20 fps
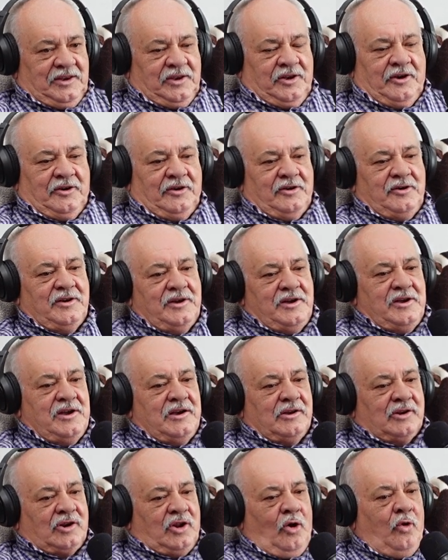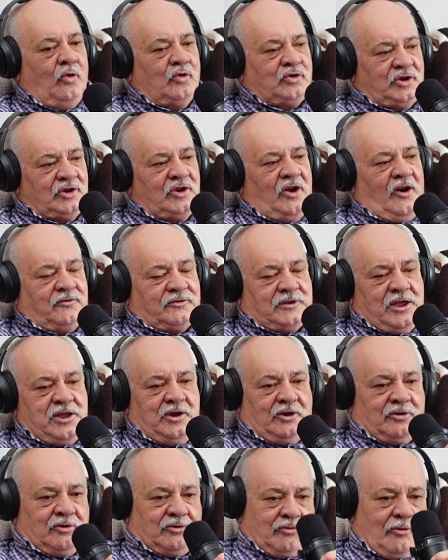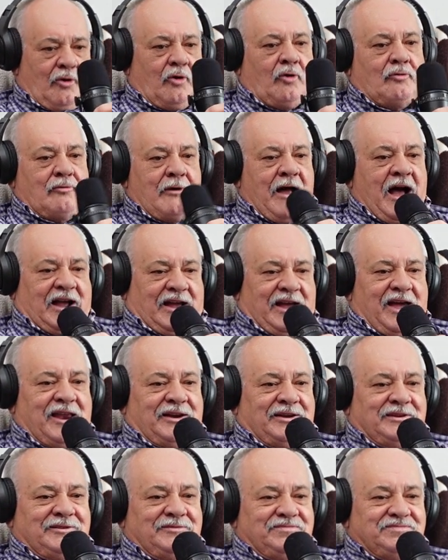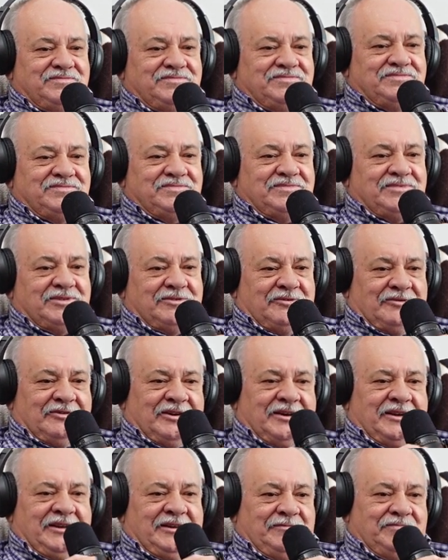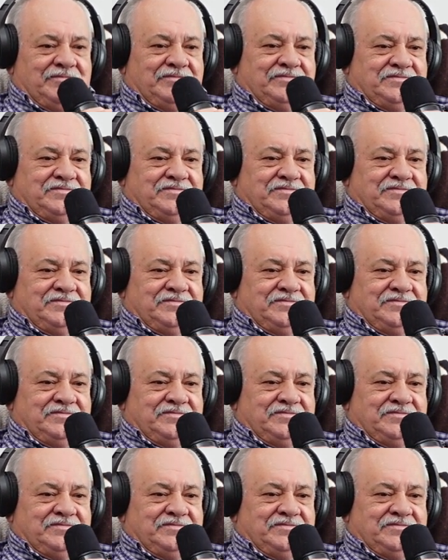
there, close enough that you could throw a rock at it. Yes, boy. Right?